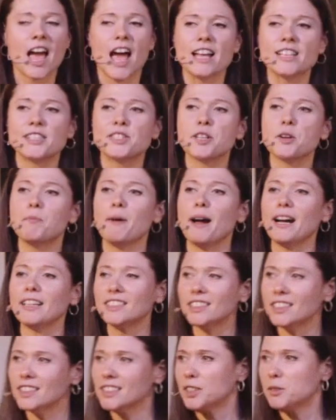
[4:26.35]
And so back
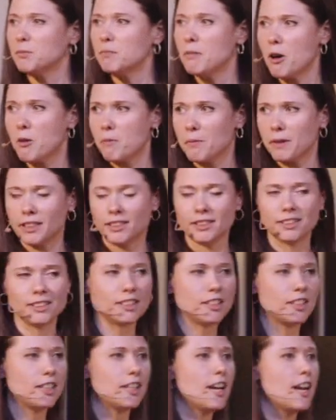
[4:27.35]
to this moment
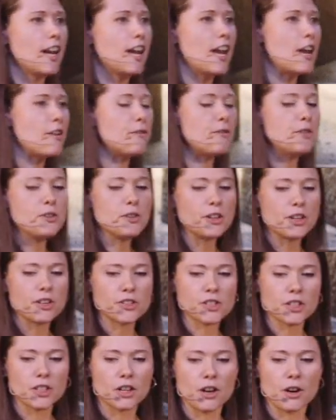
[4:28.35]
a few
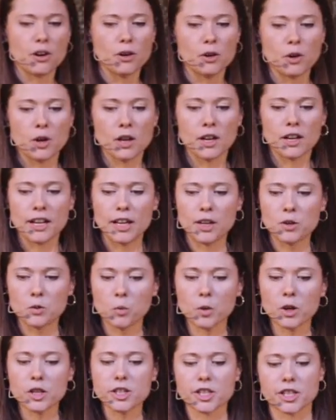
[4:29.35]
years ago
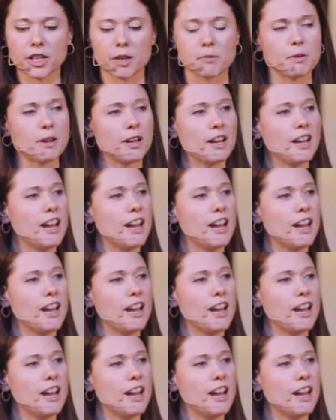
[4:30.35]
in worship,